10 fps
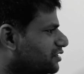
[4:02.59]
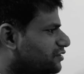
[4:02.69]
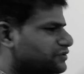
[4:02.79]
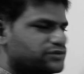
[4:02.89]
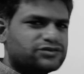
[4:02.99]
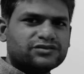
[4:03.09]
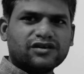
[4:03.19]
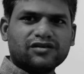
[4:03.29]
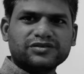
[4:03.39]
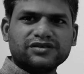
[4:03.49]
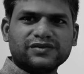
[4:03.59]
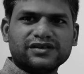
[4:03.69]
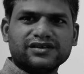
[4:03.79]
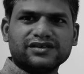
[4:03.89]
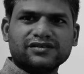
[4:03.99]
If you choose the option
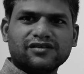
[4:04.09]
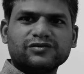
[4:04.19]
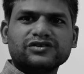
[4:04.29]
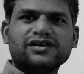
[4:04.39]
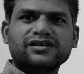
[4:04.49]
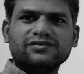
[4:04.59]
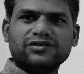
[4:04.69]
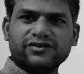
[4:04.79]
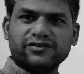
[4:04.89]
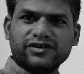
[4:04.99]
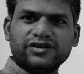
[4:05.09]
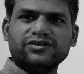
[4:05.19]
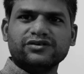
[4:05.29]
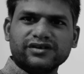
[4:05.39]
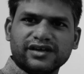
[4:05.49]
1, it is almost like you
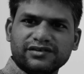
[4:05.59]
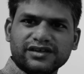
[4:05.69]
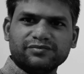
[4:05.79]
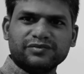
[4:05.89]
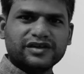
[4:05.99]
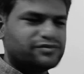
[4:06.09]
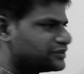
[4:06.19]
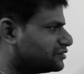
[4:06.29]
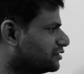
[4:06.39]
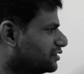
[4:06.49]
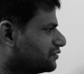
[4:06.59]
don't have any preemption,